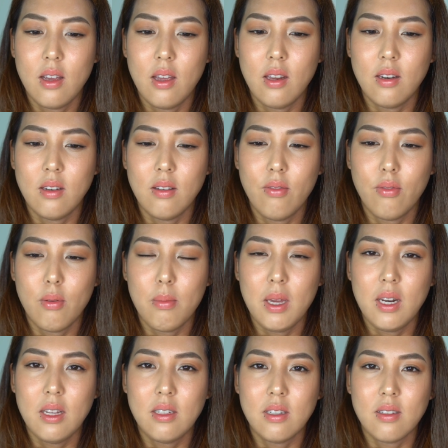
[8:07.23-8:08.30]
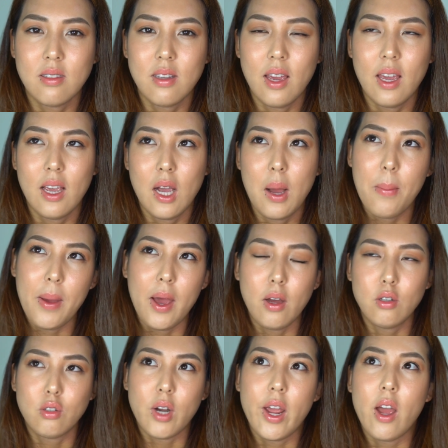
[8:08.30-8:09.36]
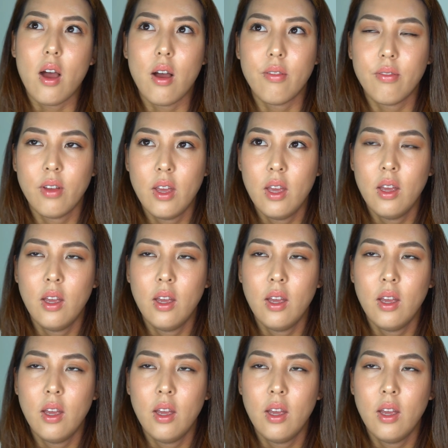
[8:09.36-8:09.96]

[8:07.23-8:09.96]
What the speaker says: And for me to just like come out, dry off,